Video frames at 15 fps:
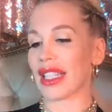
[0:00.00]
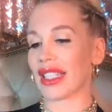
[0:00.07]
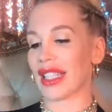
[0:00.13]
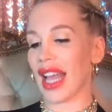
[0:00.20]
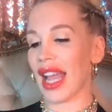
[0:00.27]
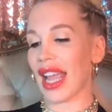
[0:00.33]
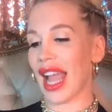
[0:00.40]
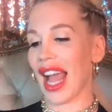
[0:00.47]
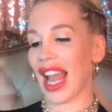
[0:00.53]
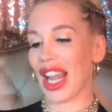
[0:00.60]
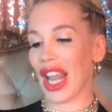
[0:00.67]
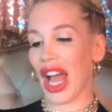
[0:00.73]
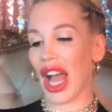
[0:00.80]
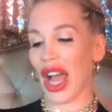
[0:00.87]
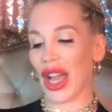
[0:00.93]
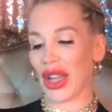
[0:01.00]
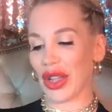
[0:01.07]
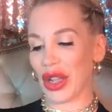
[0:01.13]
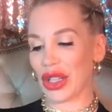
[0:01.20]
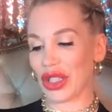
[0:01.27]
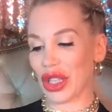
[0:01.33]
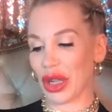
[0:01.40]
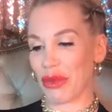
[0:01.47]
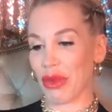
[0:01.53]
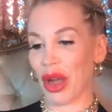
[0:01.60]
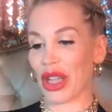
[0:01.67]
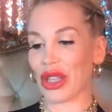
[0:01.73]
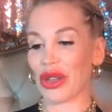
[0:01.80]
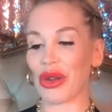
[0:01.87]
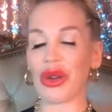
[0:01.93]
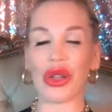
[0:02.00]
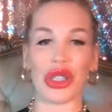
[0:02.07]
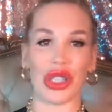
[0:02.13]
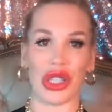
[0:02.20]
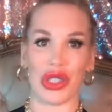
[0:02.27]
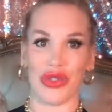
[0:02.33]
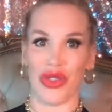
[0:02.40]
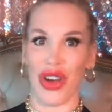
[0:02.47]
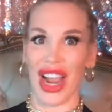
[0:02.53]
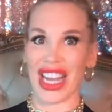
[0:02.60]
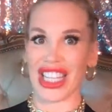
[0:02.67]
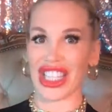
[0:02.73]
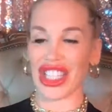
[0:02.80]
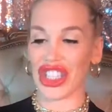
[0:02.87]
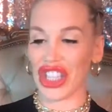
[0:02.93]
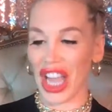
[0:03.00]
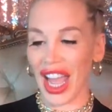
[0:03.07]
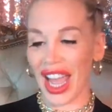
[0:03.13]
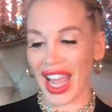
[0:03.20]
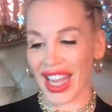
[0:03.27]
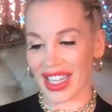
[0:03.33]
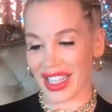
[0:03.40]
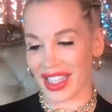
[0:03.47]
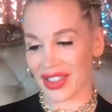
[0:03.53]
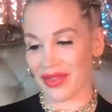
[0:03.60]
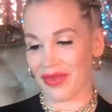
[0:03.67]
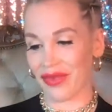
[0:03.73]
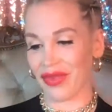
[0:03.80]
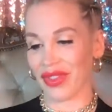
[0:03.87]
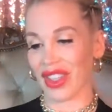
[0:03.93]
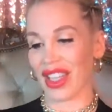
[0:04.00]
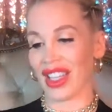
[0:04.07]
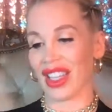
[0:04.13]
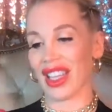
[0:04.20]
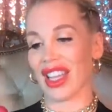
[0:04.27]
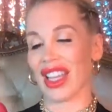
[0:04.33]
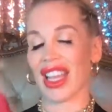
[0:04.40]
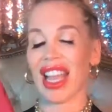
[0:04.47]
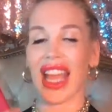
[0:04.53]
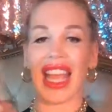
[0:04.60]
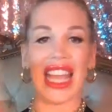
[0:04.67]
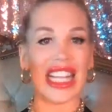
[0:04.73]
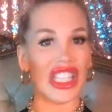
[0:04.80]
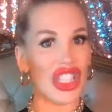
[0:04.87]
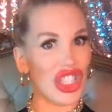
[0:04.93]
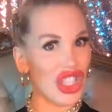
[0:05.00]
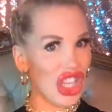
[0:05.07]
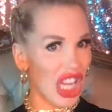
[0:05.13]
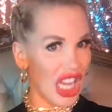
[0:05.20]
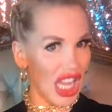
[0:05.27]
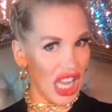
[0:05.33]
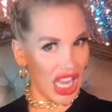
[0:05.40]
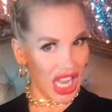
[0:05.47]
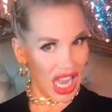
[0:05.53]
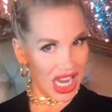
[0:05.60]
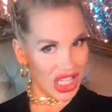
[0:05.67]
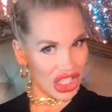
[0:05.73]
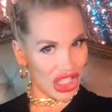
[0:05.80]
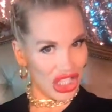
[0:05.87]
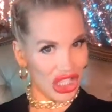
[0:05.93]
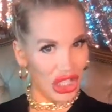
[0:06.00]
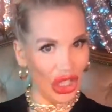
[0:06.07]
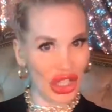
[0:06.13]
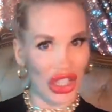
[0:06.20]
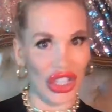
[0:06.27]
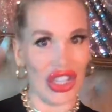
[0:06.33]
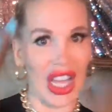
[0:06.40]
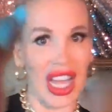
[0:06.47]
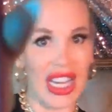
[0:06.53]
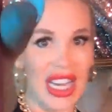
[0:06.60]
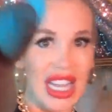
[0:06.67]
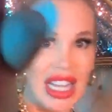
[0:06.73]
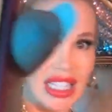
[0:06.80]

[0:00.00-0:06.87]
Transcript: to say hello to my gorgeous friend Jen. It's Jen to you. And